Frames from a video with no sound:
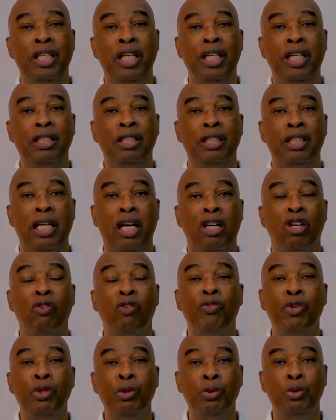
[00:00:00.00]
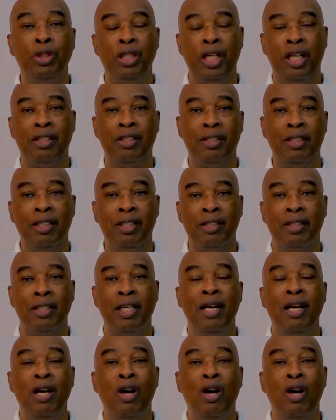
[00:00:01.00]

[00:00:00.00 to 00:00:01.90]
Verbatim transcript: in Channelview, Texas.